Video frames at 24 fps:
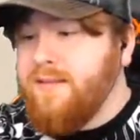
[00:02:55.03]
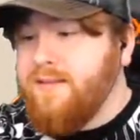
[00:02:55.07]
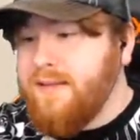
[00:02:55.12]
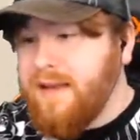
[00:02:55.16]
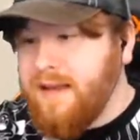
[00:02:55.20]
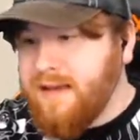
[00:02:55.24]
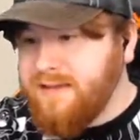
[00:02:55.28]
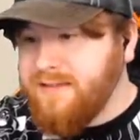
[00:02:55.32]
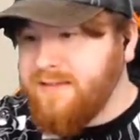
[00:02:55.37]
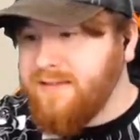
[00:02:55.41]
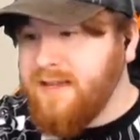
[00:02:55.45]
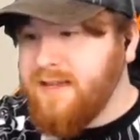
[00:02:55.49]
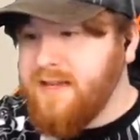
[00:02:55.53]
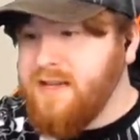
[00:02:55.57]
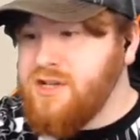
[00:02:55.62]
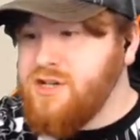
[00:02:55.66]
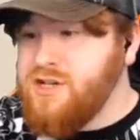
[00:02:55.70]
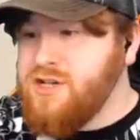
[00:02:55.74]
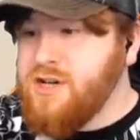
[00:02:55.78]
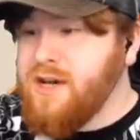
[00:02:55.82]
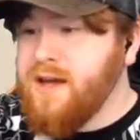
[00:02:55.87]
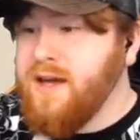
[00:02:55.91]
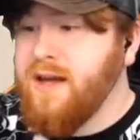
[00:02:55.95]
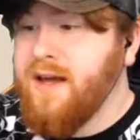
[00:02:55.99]
test
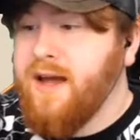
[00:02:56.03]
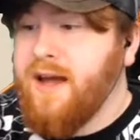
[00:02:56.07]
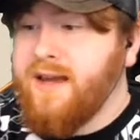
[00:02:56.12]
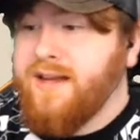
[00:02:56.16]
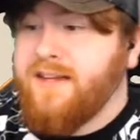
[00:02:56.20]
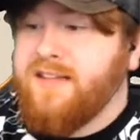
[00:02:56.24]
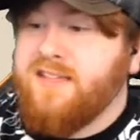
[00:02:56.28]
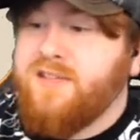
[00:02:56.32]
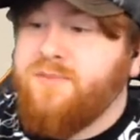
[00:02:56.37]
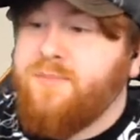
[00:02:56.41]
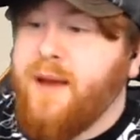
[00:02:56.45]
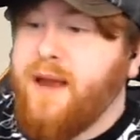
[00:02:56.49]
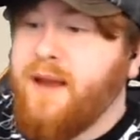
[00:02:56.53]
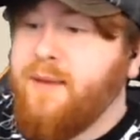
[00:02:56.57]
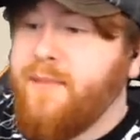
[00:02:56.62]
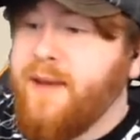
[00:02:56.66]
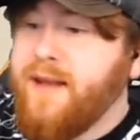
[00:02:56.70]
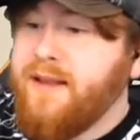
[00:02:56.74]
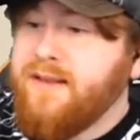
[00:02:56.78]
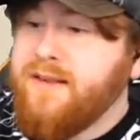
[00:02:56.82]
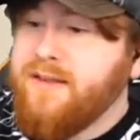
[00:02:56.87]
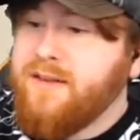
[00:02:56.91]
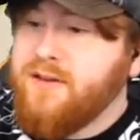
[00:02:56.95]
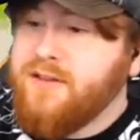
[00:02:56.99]
stage and
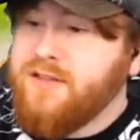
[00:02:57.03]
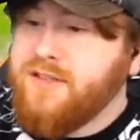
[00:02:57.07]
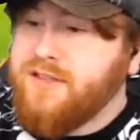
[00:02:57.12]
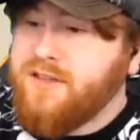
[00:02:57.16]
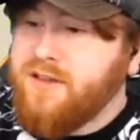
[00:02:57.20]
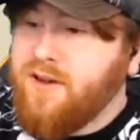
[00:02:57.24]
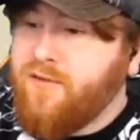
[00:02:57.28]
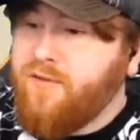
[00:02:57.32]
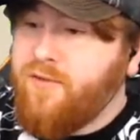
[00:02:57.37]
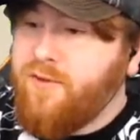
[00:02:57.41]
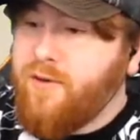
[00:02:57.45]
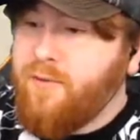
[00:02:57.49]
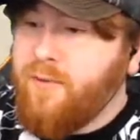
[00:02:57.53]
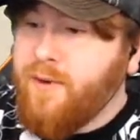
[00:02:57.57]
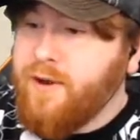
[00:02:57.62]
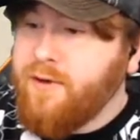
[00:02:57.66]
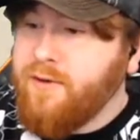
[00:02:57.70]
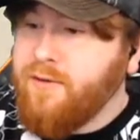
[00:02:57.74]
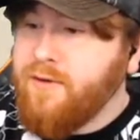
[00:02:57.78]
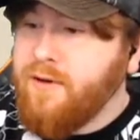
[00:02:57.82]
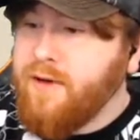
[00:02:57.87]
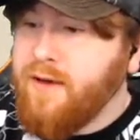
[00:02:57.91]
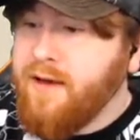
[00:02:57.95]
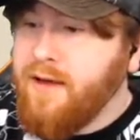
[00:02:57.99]
experimented on stuff for a
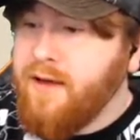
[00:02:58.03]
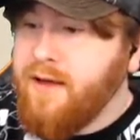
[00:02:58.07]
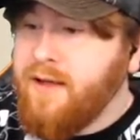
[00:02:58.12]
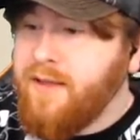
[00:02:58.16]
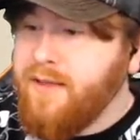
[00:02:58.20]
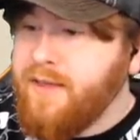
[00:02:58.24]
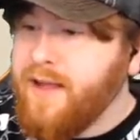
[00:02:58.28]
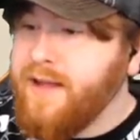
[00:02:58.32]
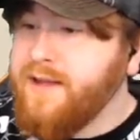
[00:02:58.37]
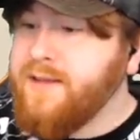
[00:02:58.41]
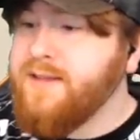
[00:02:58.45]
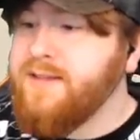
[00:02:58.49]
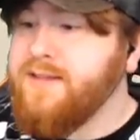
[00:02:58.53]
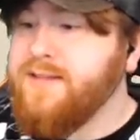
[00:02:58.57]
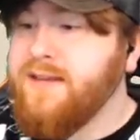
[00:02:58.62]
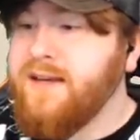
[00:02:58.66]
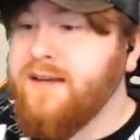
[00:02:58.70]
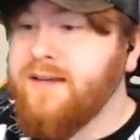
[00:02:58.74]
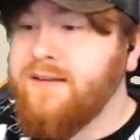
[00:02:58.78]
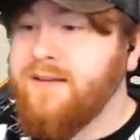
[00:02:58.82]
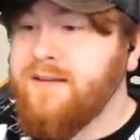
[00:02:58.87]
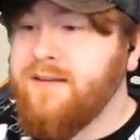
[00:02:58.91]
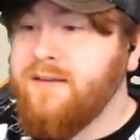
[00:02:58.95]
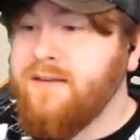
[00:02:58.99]
while, then
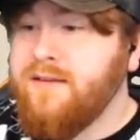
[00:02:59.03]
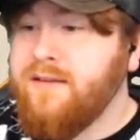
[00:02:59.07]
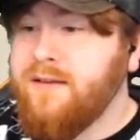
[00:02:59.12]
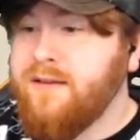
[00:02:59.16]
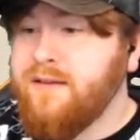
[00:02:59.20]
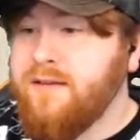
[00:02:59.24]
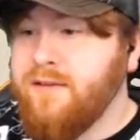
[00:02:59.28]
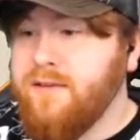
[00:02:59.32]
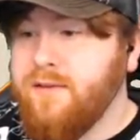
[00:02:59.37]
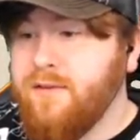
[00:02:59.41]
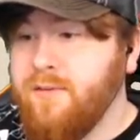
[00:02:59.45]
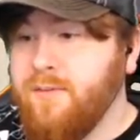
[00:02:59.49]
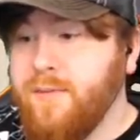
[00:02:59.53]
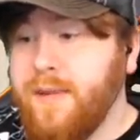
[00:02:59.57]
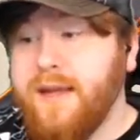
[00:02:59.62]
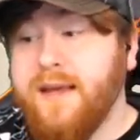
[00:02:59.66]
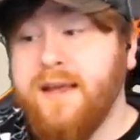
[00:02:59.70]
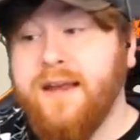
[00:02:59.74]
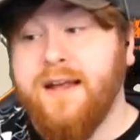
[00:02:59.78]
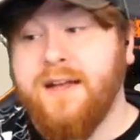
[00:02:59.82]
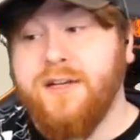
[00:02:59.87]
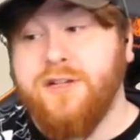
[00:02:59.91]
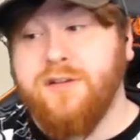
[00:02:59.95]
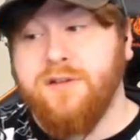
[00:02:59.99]
decided to make
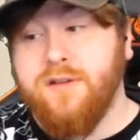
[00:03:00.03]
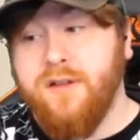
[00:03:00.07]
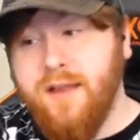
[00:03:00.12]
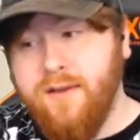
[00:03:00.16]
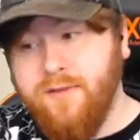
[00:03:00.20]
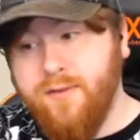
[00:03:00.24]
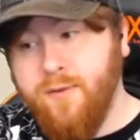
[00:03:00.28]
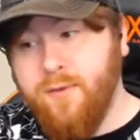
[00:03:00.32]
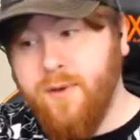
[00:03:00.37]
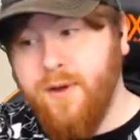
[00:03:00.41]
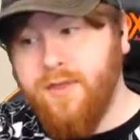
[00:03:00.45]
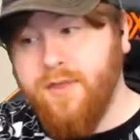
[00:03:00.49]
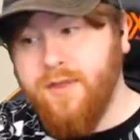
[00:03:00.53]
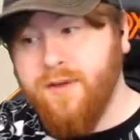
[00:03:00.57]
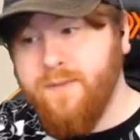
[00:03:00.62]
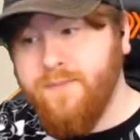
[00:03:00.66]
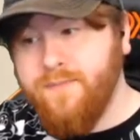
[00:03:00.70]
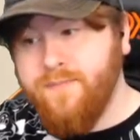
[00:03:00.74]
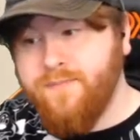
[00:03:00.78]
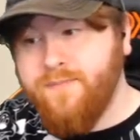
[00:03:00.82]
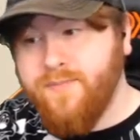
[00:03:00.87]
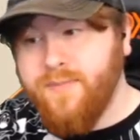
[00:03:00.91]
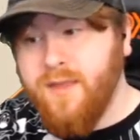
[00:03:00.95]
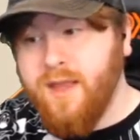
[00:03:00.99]
an actual level with it.
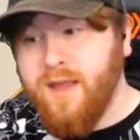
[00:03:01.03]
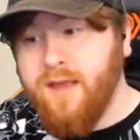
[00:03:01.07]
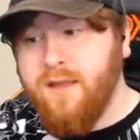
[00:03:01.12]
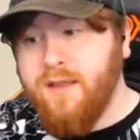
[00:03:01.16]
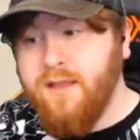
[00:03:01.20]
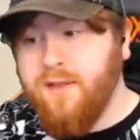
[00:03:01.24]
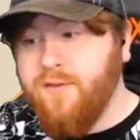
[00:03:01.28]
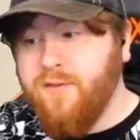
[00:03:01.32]
The